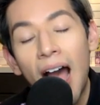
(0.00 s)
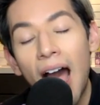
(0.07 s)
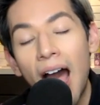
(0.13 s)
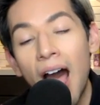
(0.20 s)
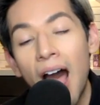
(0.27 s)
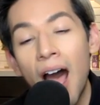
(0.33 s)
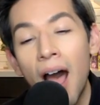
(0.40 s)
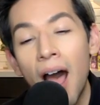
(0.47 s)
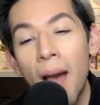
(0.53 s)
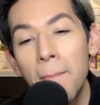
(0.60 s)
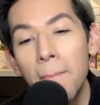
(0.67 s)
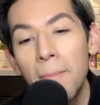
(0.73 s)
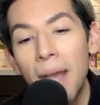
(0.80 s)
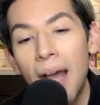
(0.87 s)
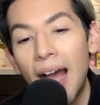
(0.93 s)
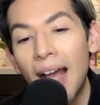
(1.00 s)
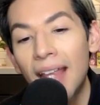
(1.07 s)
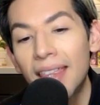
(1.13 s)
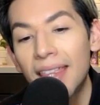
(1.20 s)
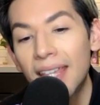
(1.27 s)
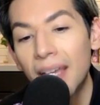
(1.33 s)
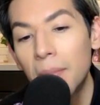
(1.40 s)
Um, I
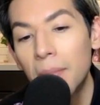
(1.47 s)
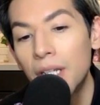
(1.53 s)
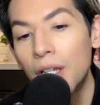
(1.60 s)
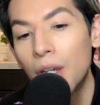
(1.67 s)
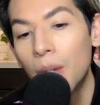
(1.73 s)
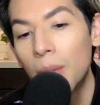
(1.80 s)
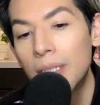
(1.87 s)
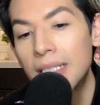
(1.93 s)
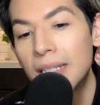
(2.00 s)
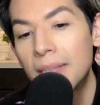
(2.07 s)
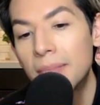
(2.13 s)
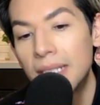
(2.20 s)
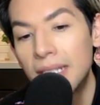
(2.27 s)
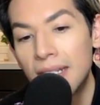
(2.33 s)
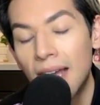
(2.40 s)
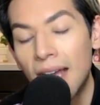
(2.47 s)
think I'm gonna go with Team Dina.